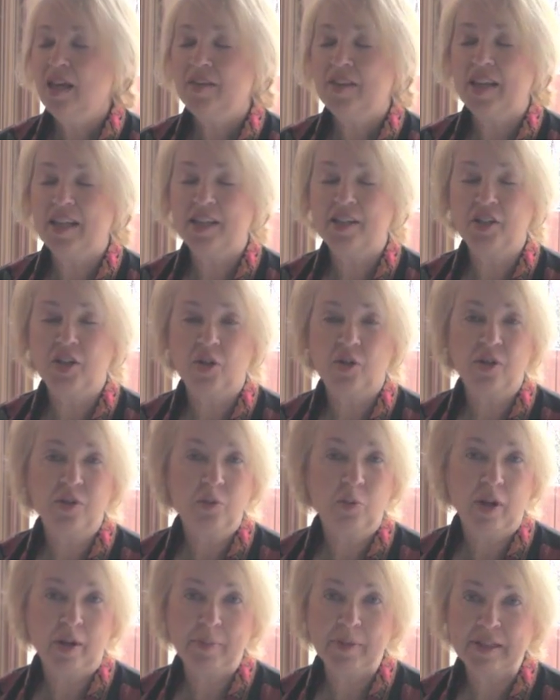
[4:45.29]
They can go to
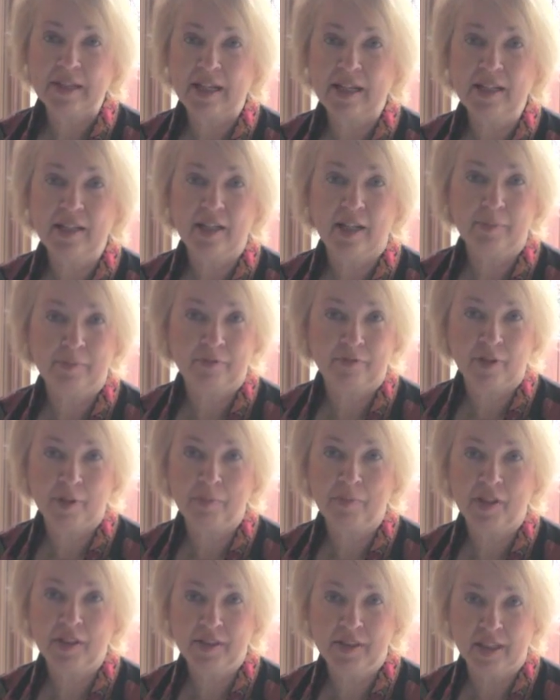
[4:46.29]
the website,
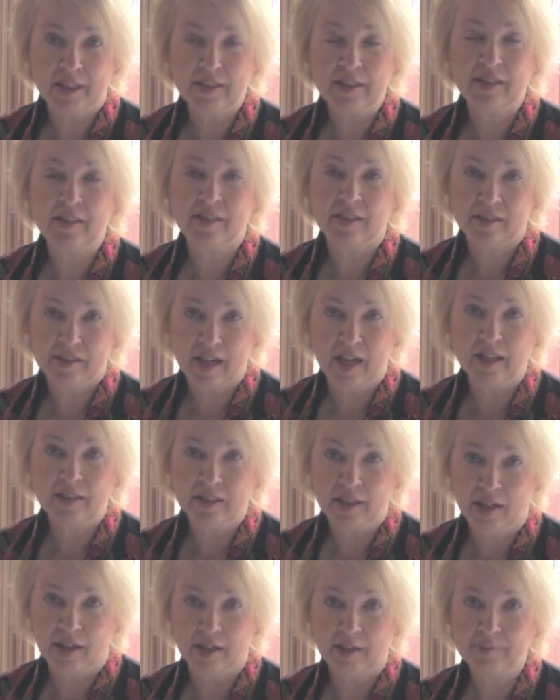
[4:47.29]

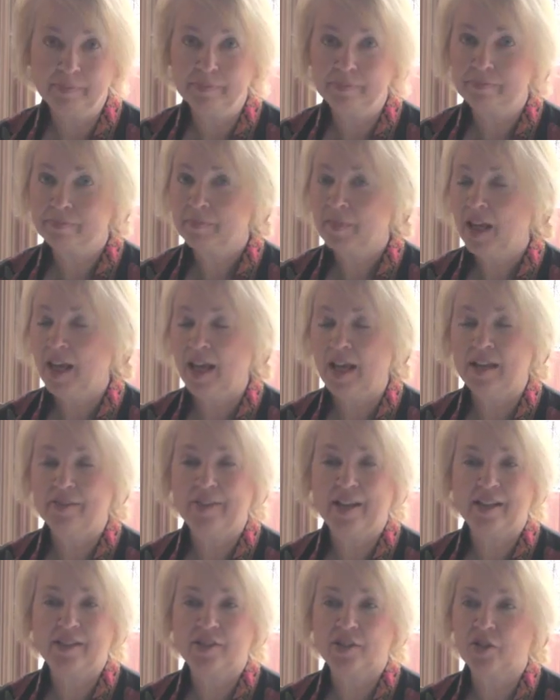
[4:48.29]
upfromthedust.com. And
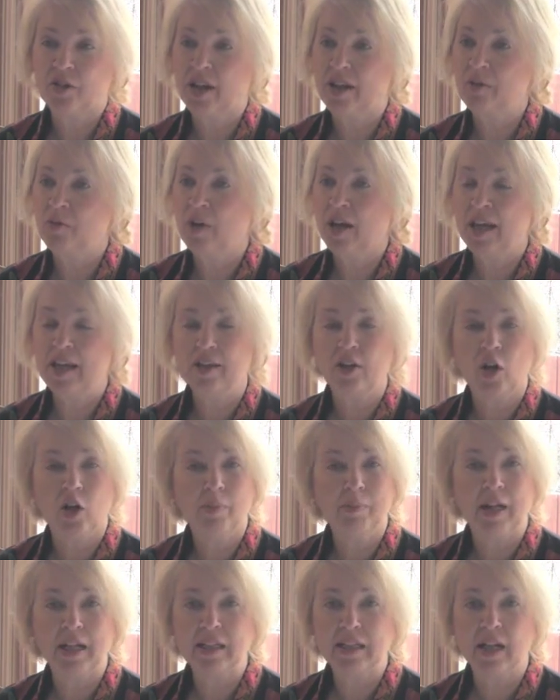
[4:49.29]
that's a great way, and
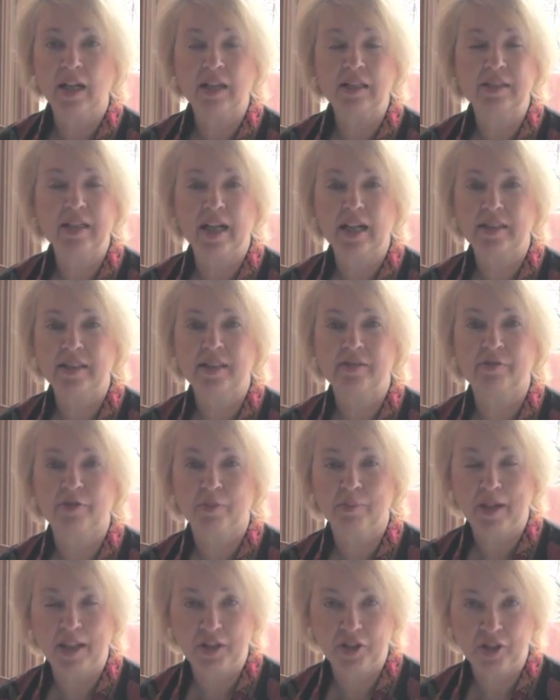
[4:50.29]
all my contact
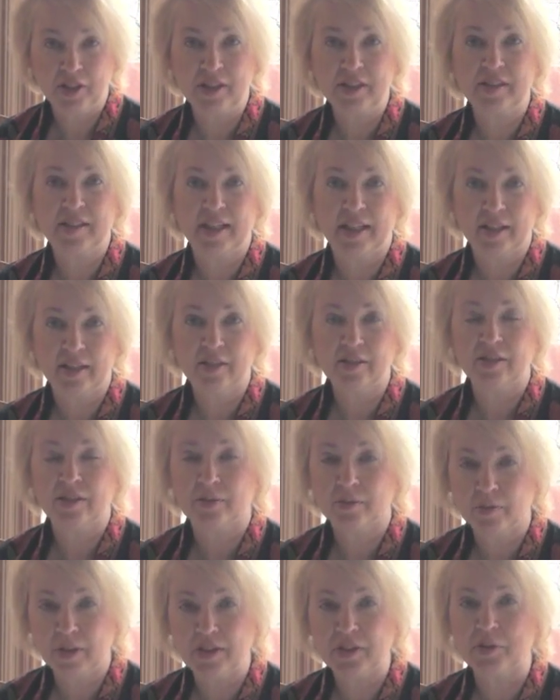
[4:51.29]
information is there
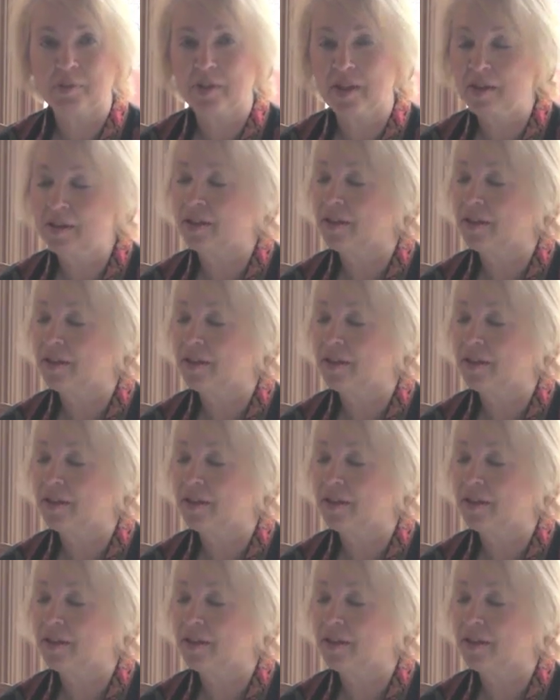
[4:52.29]
to reach me,